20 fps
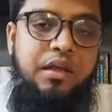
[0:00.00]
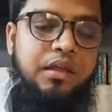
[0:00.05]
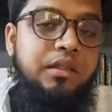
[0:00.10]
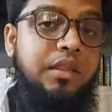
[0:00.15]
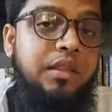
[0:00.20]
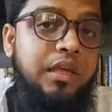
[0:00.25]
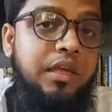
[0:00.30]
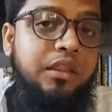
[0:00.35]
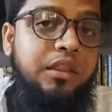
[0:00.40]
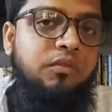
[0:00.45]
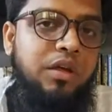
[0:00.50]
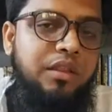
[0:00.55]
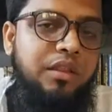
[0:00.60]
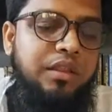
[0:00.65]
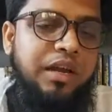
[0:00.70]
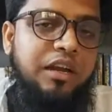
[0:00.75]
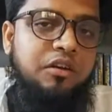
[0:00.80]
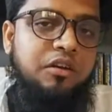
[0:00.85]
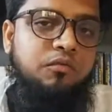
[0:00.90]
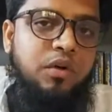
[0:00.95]
This
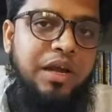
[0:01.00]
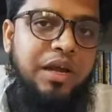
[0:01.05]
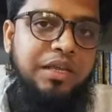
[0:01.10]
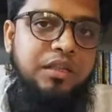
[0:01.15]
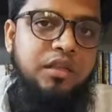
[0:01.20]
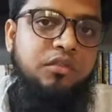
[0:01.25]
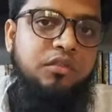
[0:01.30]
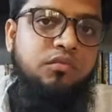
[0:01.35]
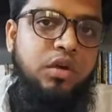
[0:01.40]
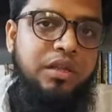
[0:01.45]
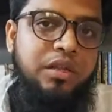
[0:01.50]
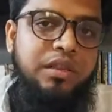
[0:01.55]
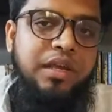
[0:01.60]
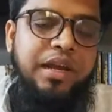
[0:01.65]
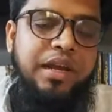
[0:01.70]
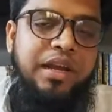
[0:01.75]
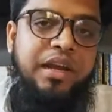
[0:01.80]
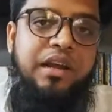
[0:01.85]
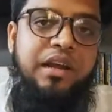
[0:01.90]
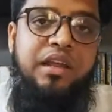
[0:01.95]
one-sided, why this
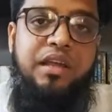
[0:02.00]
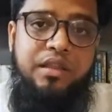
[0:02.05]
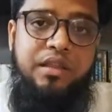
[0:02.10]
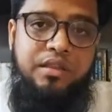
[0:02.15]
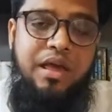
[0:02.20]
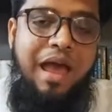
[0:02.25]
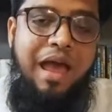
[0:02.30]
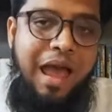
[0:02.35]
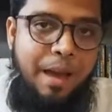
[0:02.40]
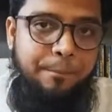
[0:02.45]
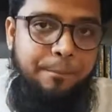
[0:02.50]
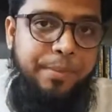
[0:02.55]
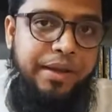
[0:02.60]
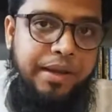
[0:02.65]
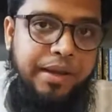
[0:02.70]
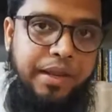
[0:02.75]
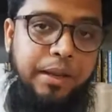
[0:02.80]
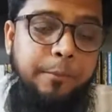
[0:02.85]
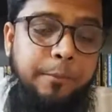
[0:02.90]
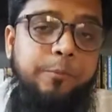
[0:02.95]
one-sided is
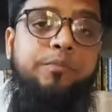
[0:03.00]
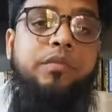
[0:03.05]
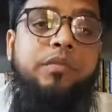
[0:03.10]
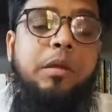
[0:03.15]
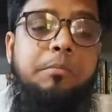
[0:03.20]
happening?